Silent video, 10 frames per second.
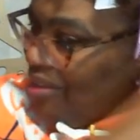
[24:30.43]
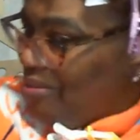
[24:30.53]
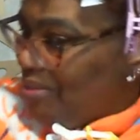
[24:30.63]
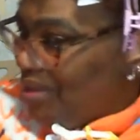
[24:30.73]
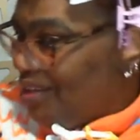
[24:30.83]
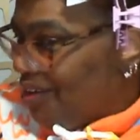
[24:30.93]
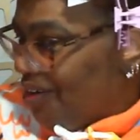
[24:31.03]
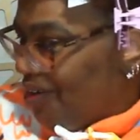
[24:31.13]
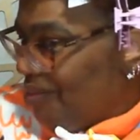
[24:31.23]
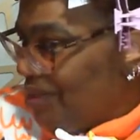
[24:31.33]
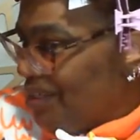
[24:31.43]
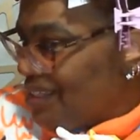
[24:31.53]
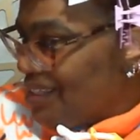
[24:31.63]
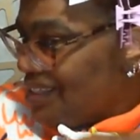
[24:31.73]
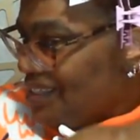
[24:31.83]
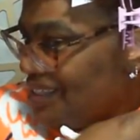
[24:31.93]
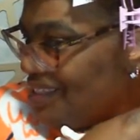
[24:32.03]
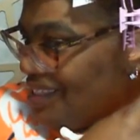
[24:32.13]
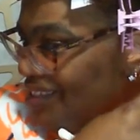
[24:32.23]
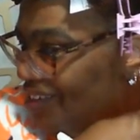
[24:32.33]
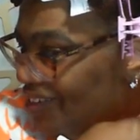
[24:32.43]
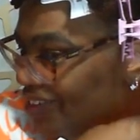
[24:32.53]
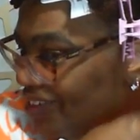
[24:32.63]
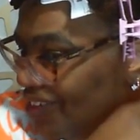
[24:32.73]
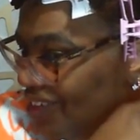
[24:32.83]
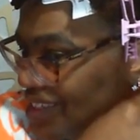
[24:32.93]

me and the curl mix. And so you can